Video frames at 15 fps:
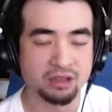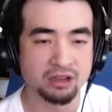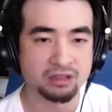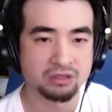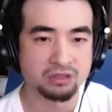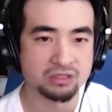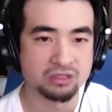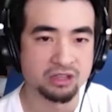
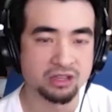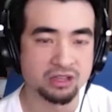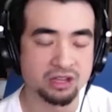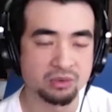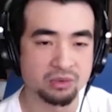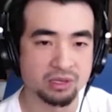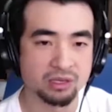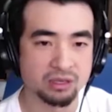also saw that
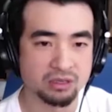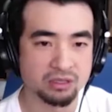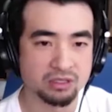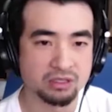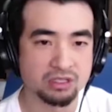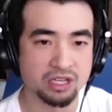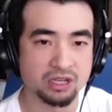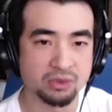we
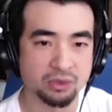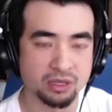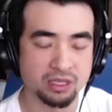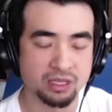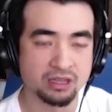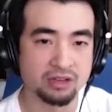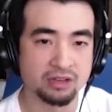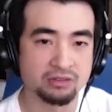genuinely
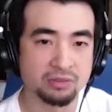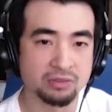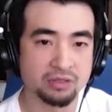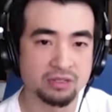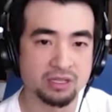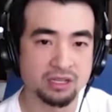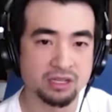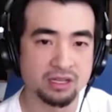loved
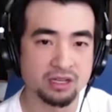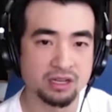music,